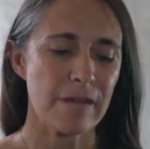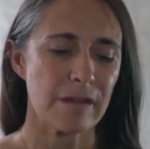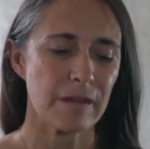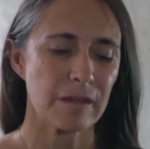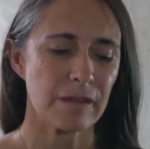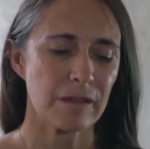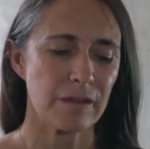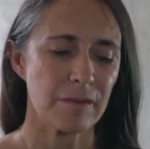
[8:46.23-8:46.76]

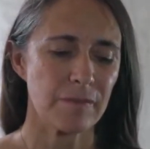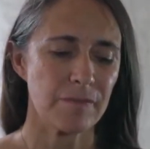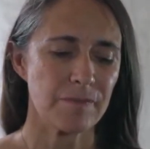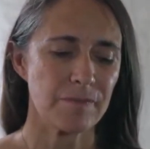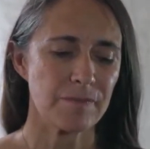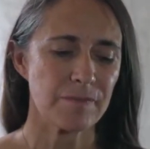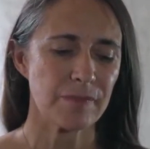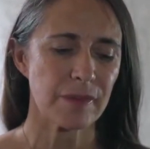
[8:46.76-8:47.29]

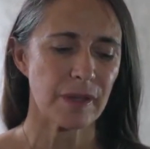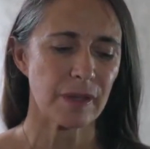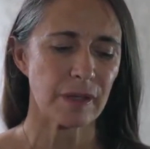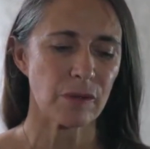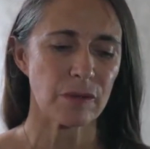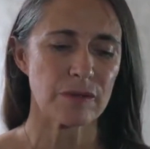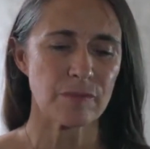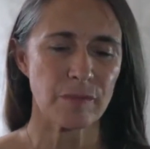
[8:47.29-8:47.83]
and um,
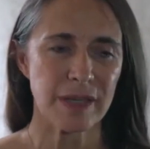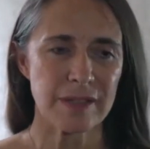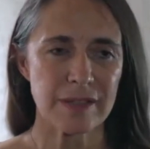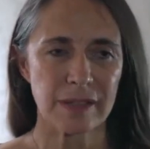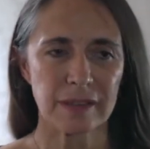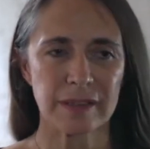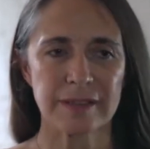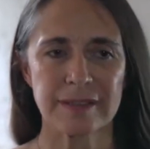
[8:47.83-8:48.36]
had
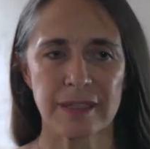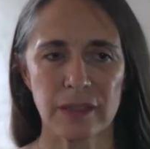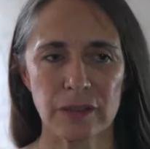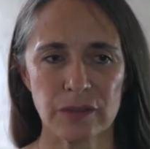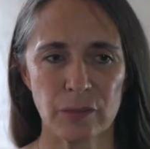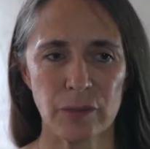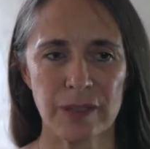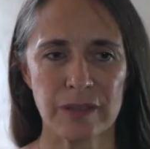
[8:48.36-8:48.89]
basically
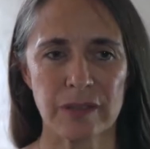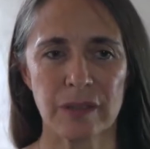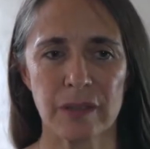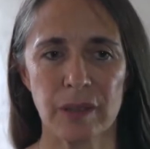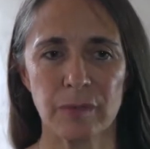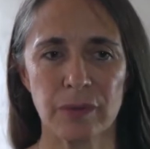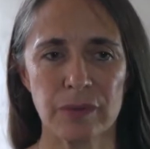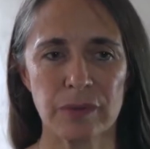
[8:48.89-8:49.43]
dealt with the
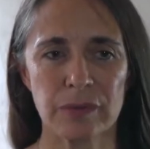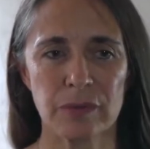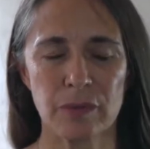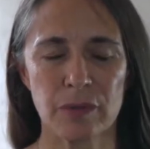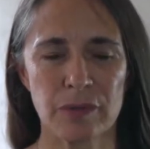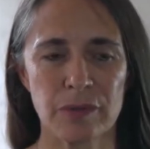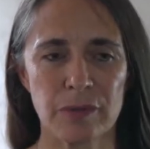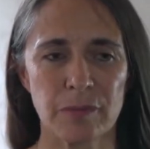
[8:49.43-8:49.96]
couple who
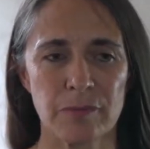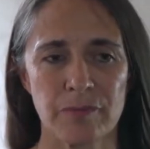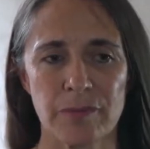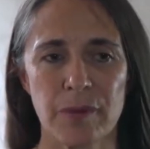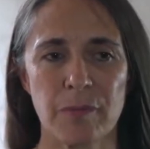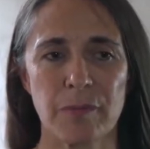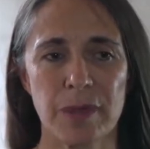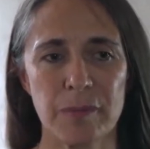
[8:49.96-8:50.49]
were the,
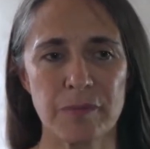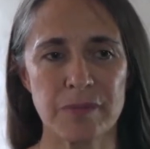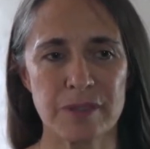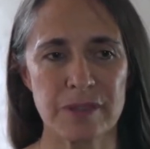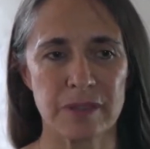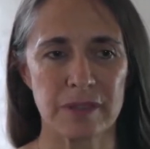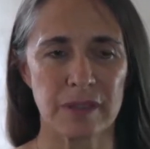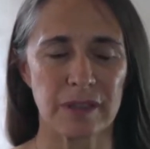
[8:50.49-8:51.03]
the
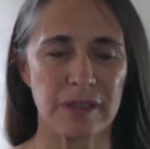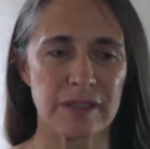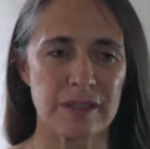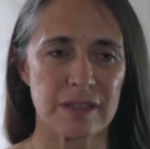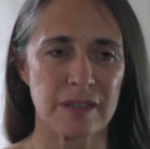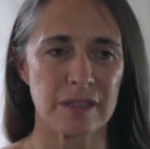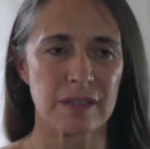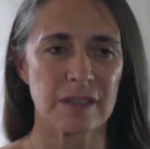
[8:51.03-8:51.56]
pimps, and I
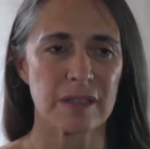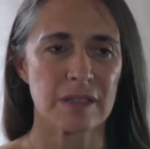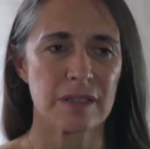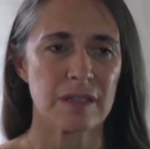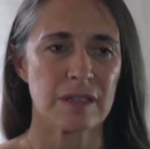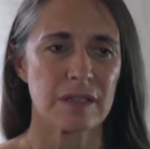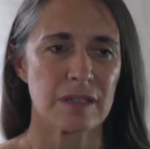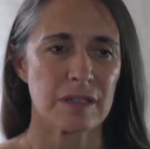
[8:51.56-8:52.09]
guess he,
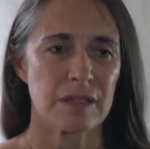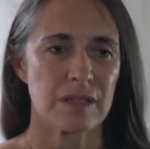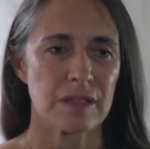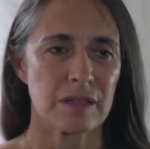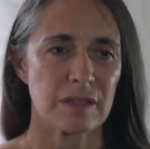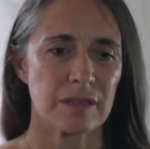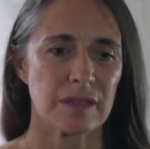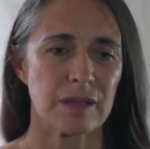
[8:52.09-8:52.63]

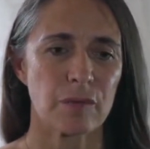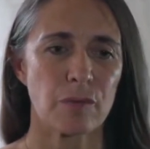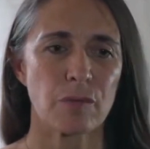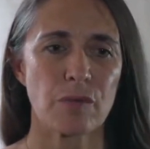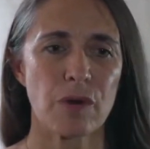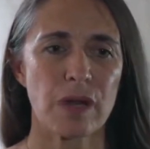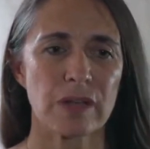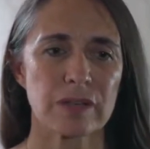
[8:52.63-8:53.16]
uh, they
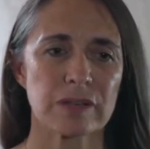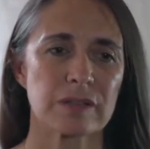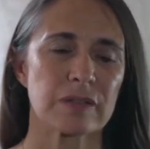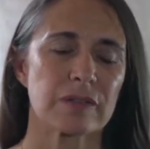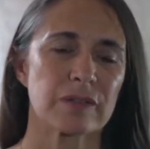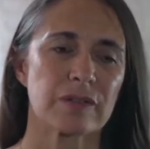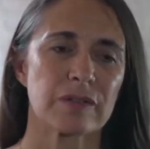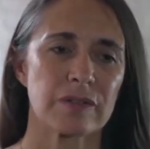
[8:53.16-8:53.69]
brought
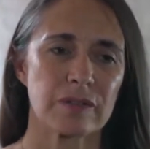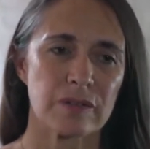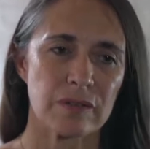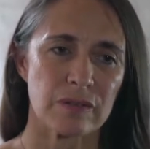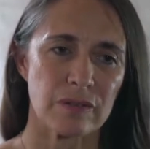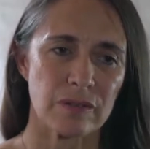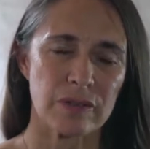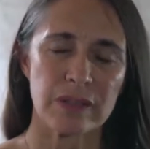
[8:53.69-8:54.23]
uh,
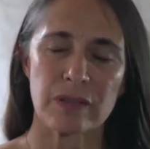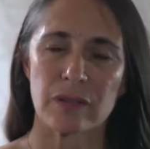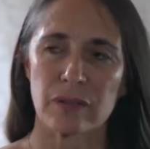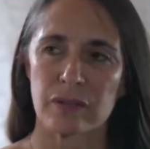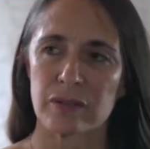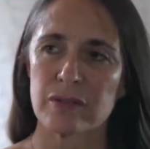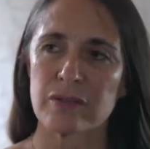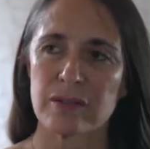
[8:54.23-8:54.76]
three
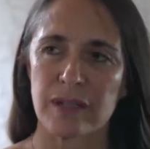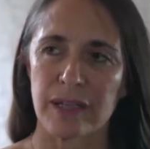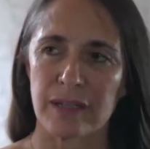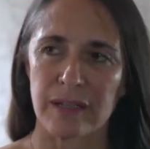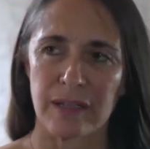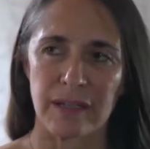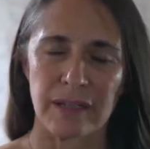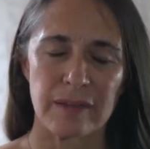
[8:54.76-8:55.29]
girls
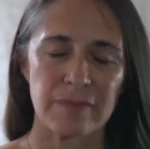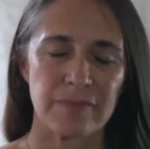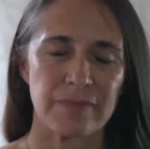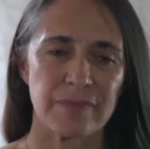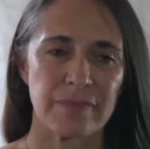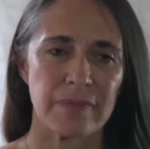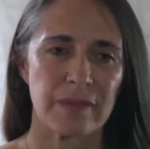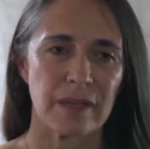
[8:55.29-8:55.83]
that day,
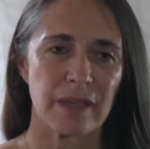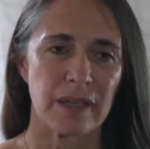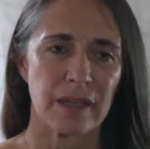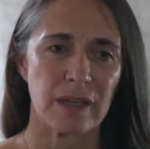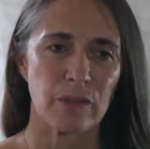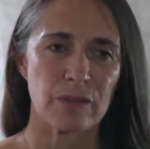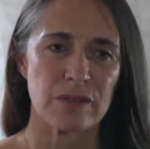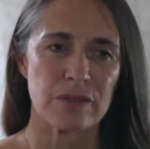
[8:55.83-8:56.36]
and
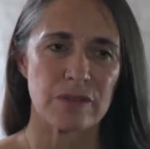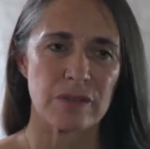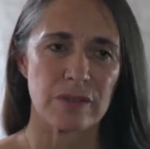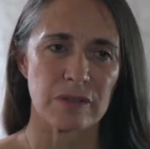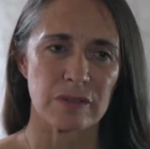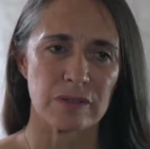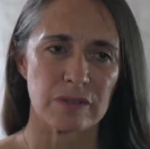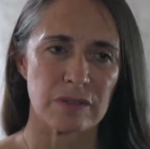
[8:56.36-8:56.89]
he was
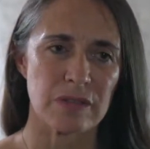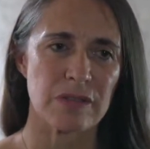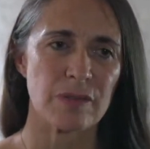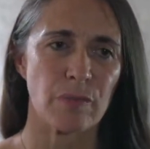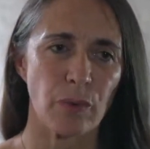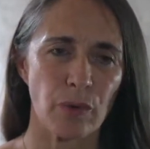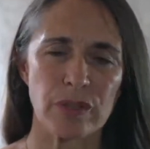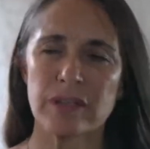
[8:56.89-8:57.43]
uh,
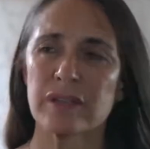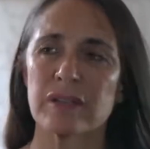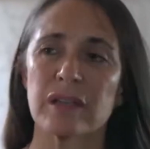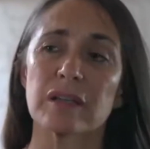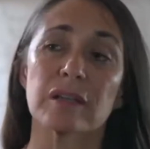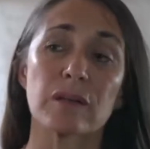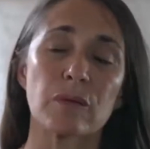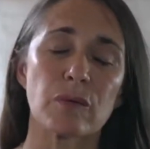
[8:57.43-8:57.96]
disappointed
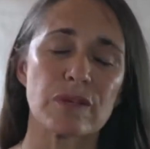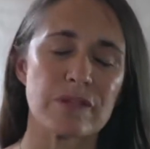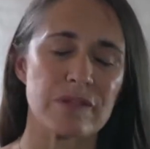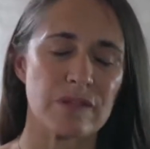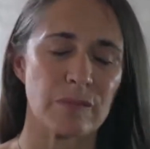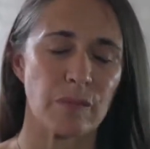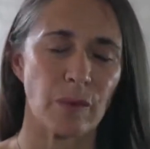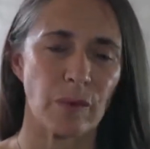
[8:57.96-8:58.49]
that there
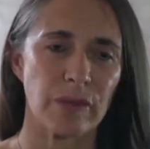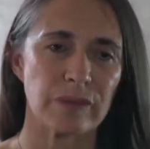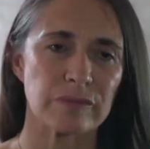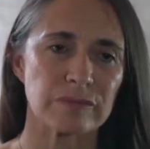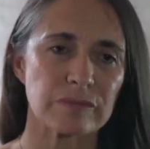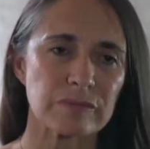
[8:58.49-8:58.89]
wasn't a boy.